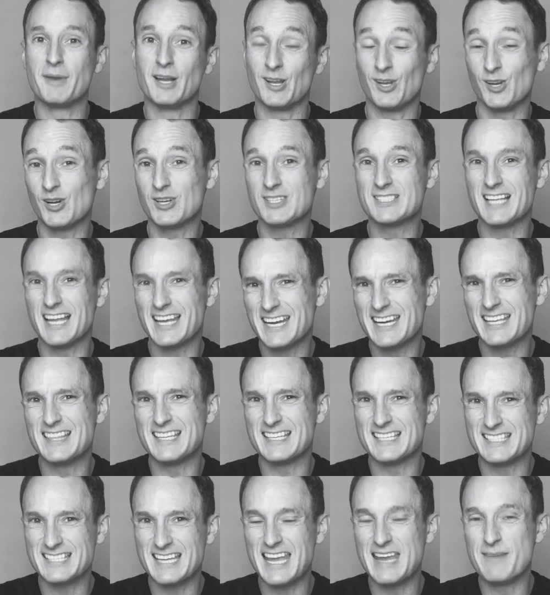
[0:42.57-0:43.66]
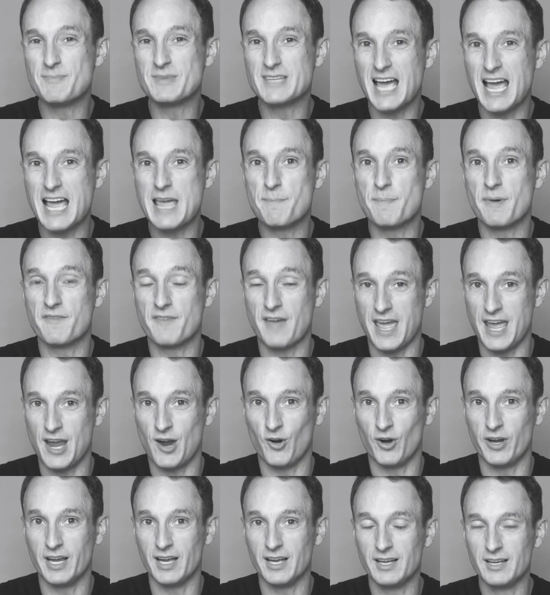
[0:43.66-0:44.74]
and it looks like in the same type of
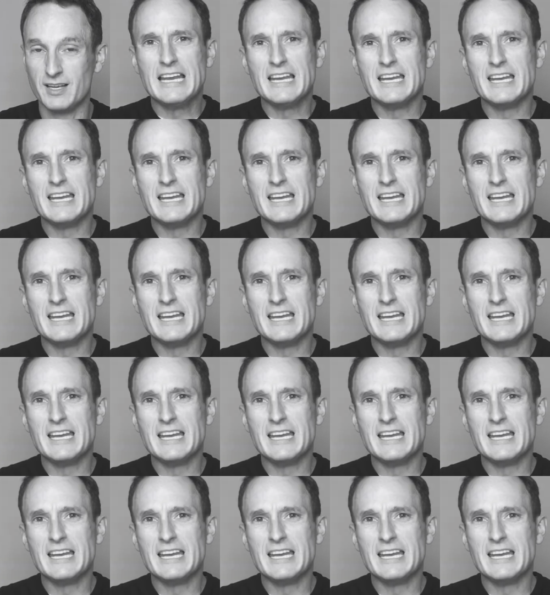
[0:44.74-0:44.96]
area.